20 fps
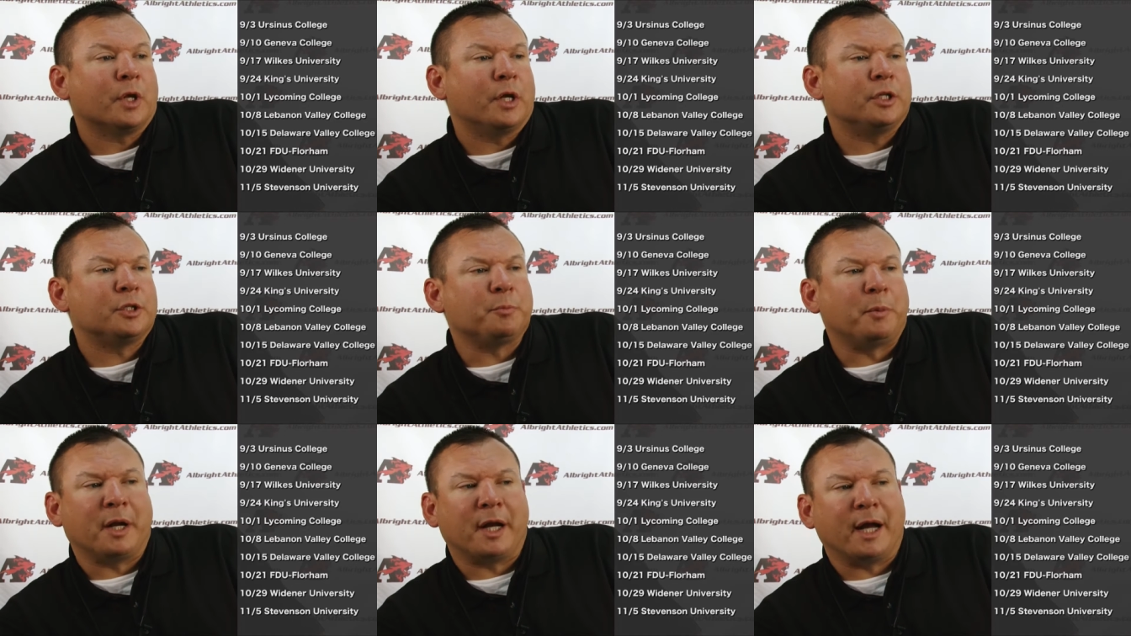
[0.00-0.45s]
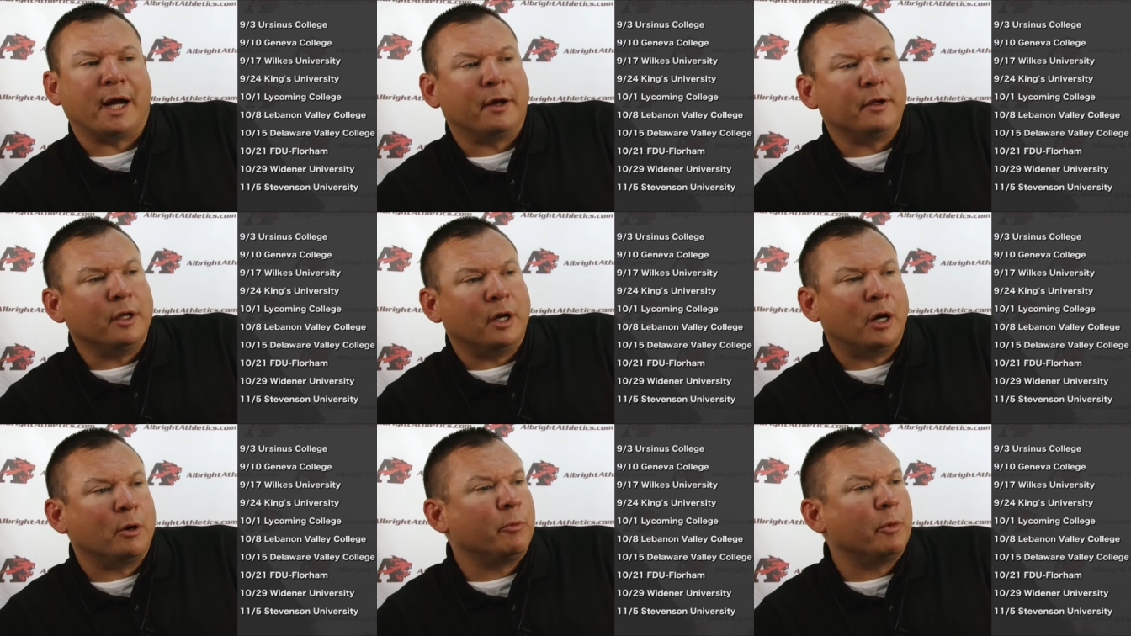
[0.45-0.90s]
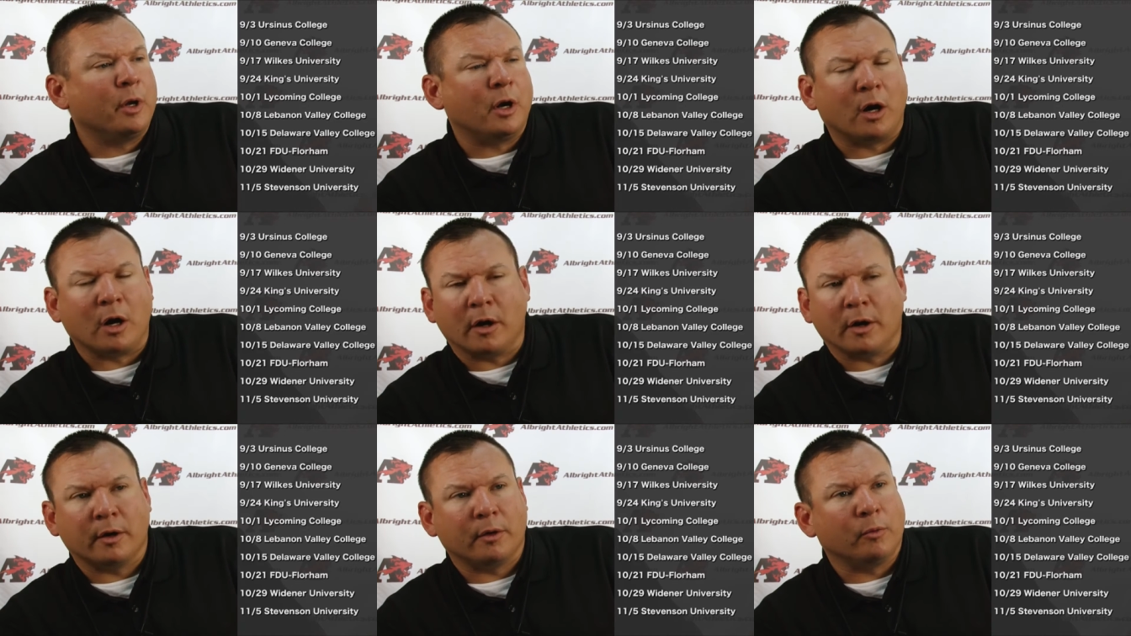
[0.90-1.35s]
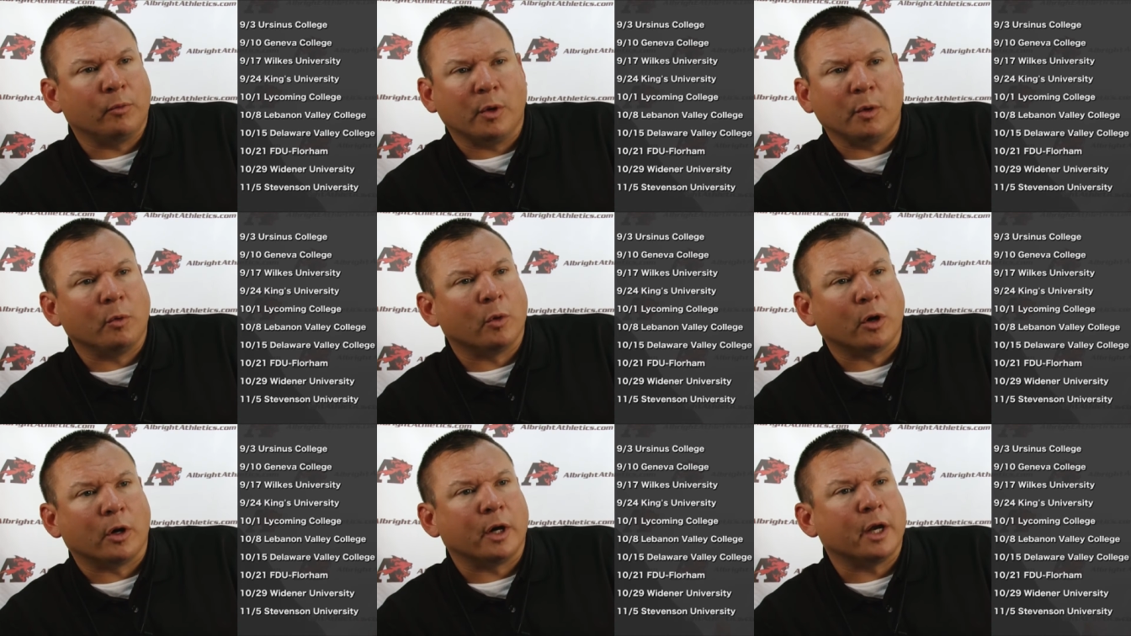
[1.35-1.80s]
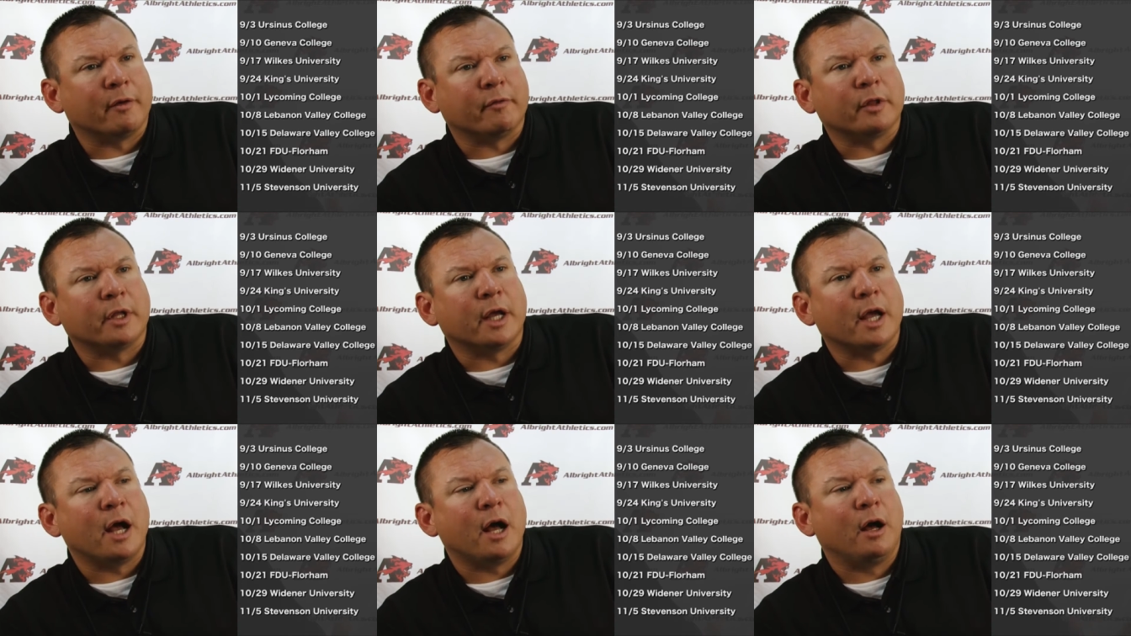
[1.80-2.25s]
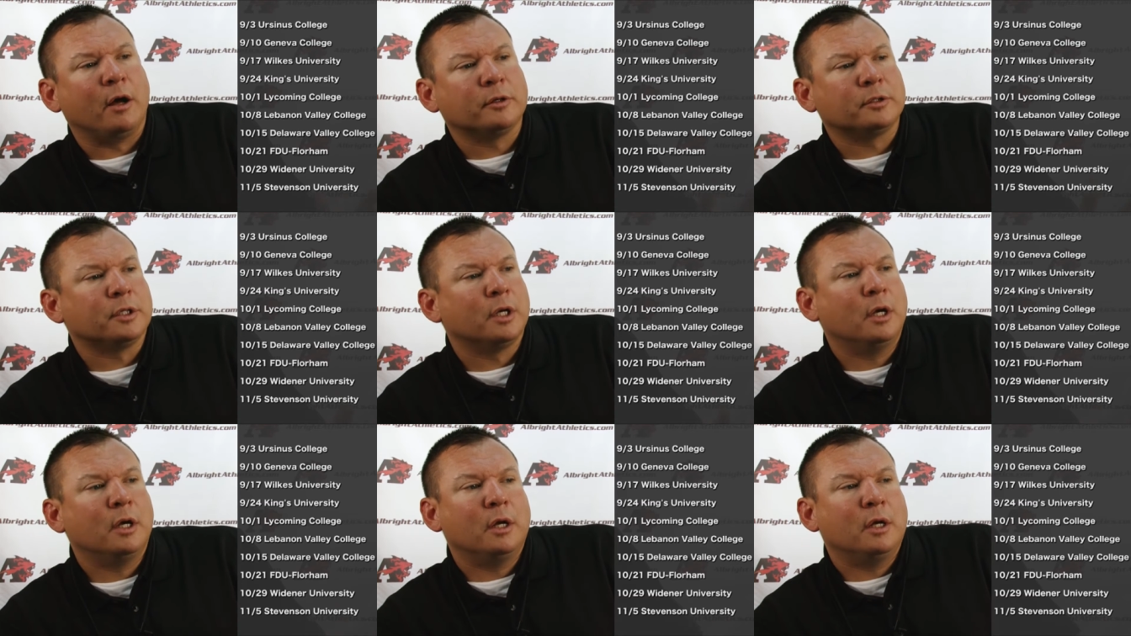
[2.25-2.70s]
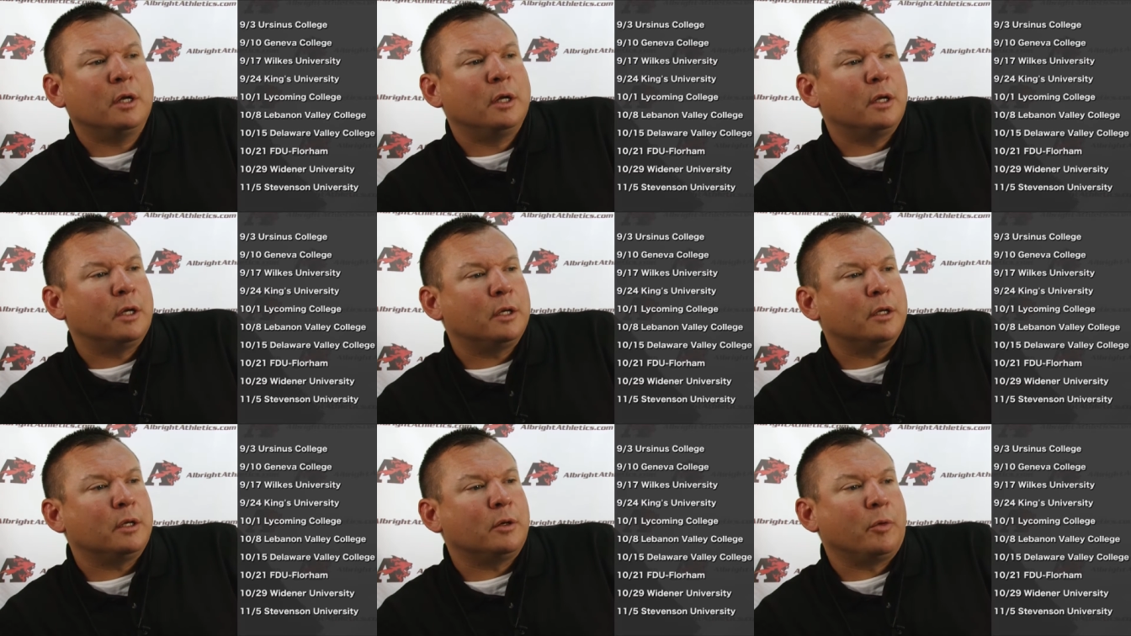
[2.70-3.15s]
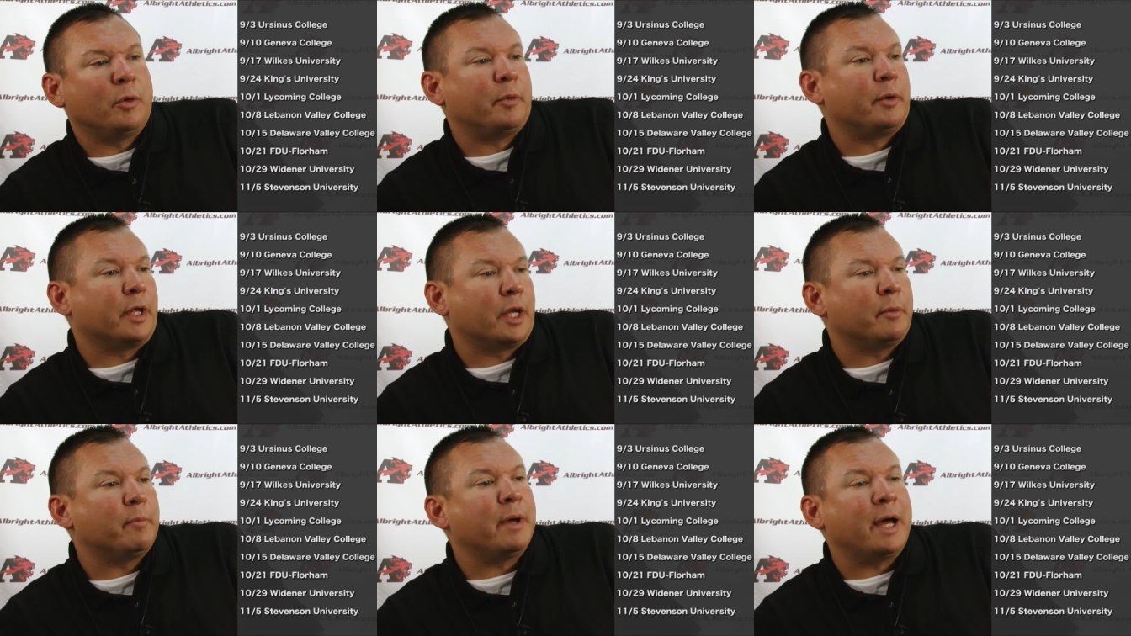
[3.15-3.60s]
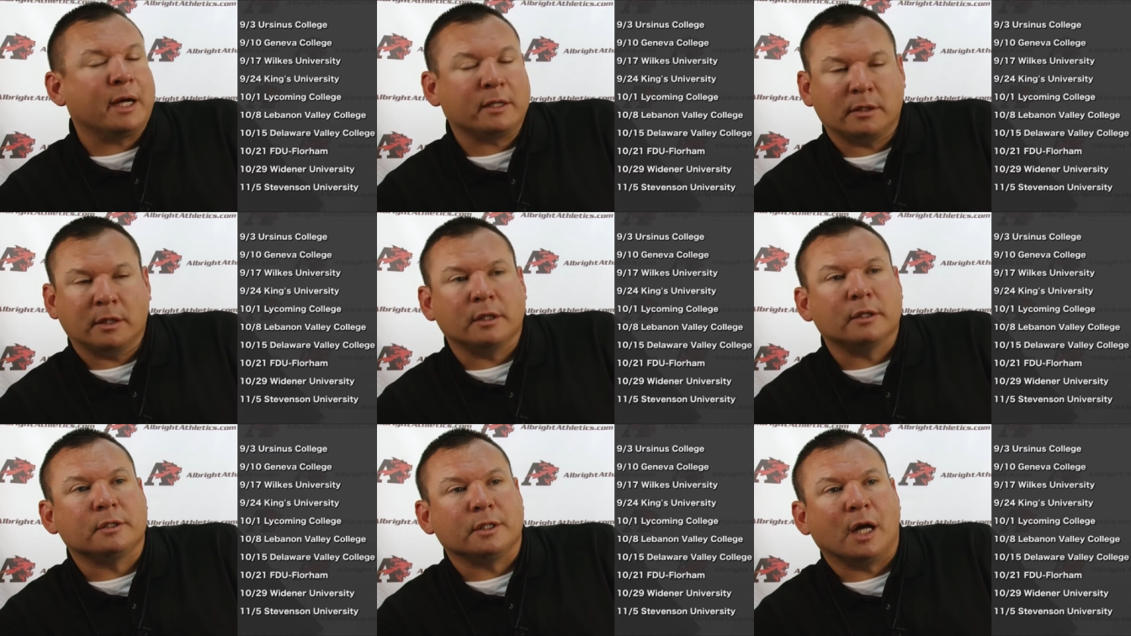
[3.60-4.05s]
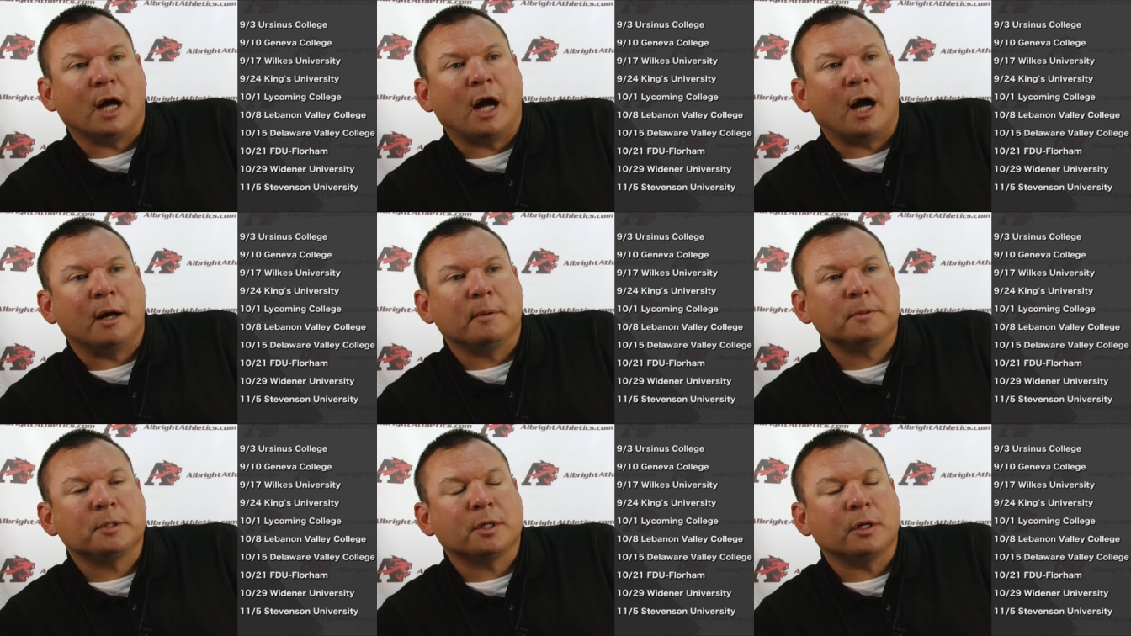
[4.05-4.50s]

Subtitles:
In spite of how young we were and everything else, we want to get back to the top.